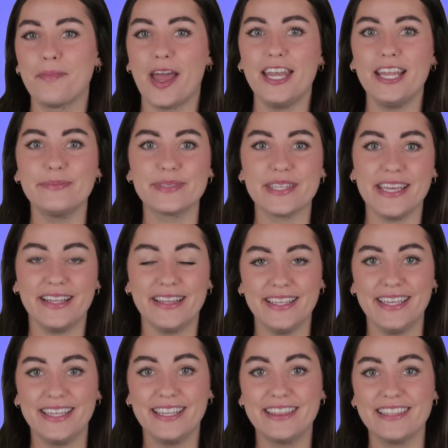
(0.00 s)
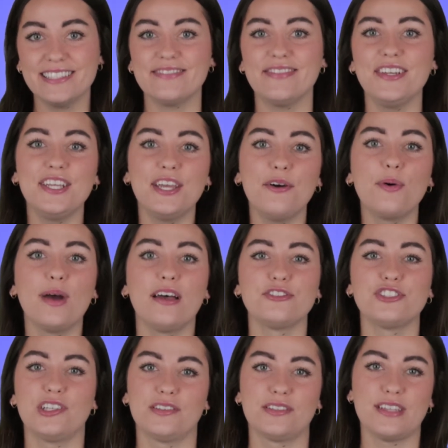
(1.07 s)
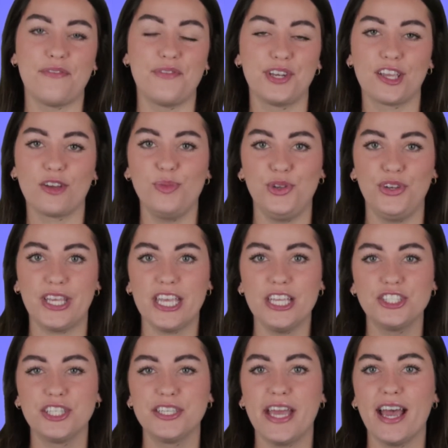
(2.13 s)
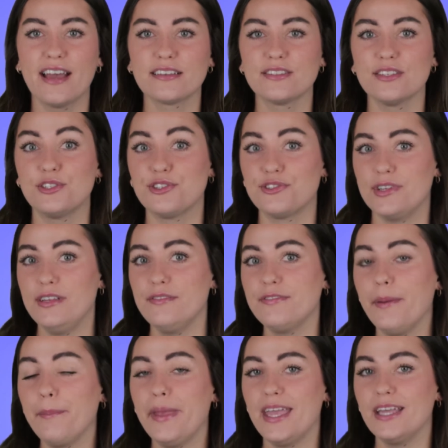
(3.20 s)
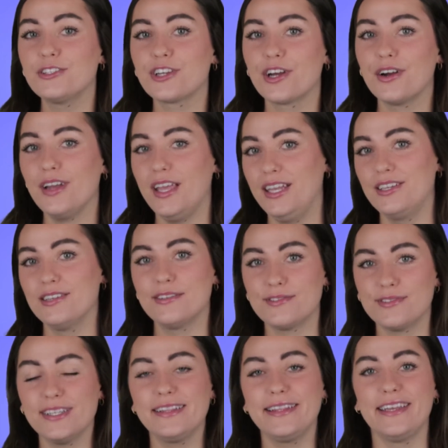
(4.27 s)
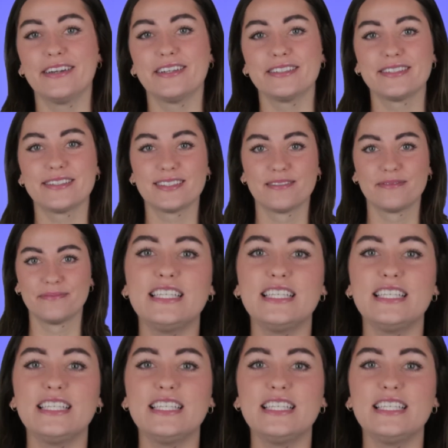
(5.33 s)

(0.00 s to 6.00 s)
My name's Haley, and in this video, I'll share 7 communication hacks straight from HR industry leaders.